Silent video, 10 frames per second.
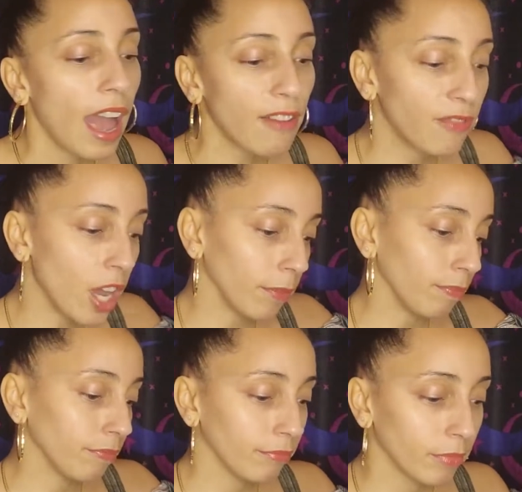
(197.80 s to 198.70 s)
have fun.
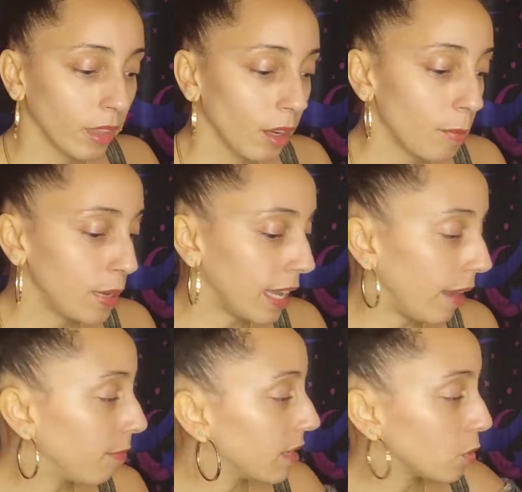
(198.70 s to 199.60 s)

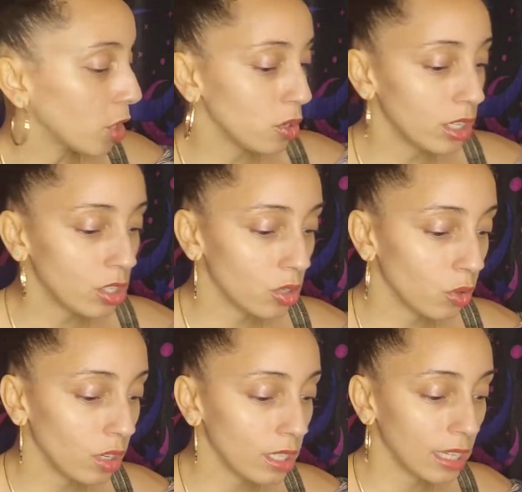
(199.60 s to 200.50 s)
Play. This is what you need to do.
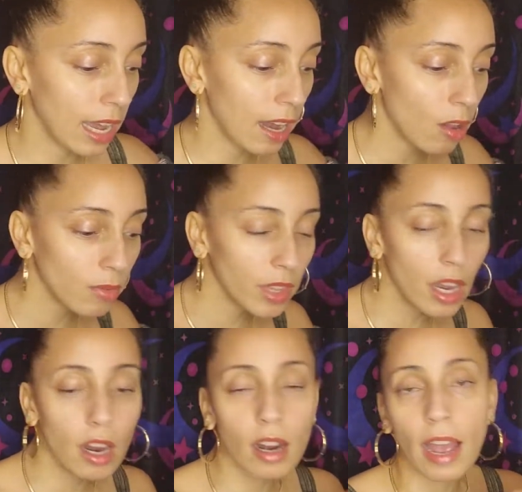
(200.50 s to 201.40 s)
You need to get out
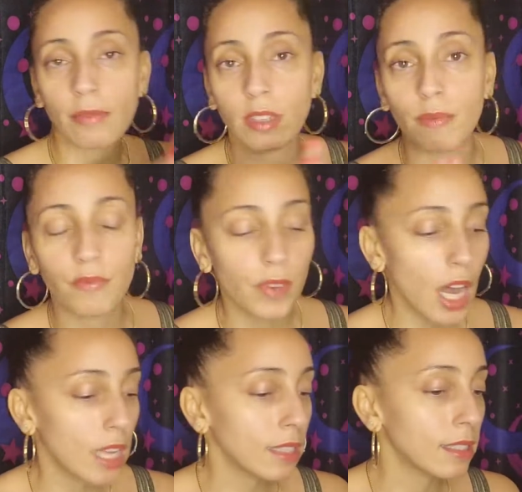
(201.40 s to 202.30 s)
there, have some
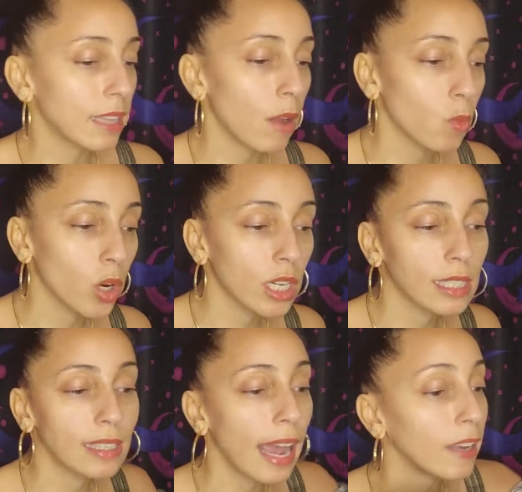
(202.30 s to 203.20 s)
fun, set work
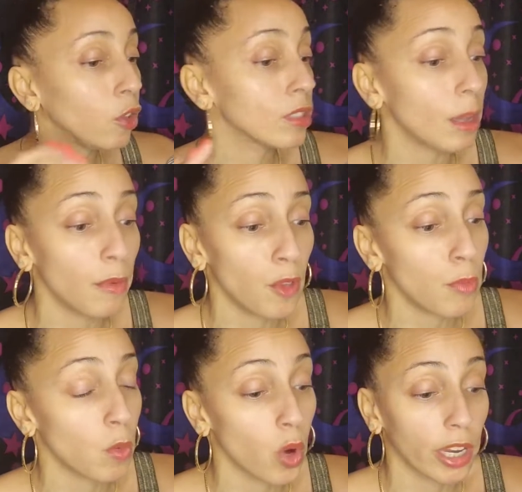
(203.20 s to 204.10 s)
aside. Some of you have
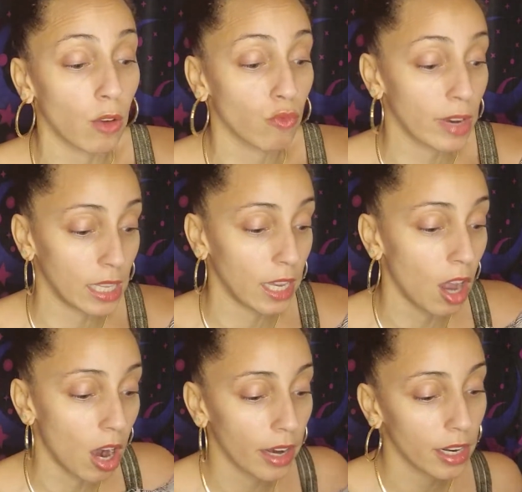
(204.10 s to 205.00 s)
been working really
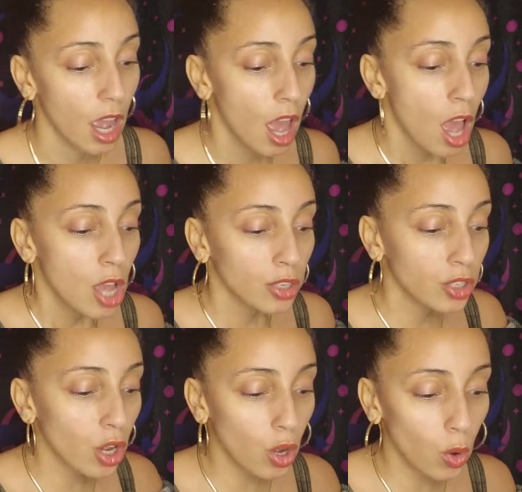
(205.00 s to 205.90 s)
hard.
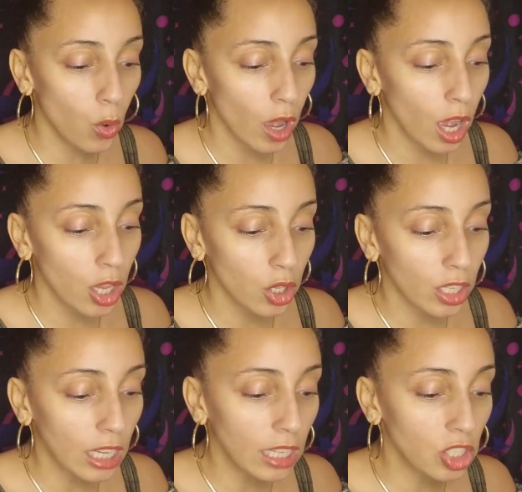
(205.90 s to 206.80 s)
So you
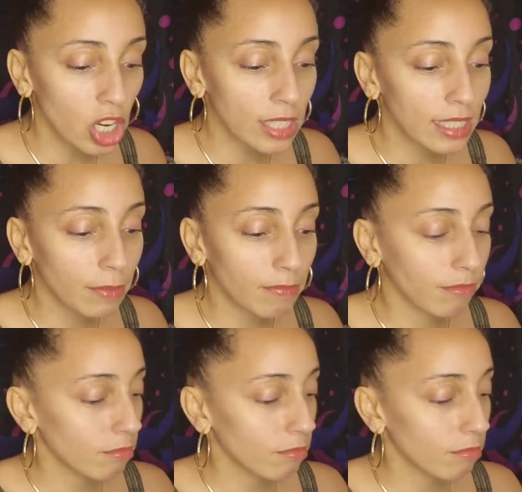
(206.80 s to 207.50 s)
need just to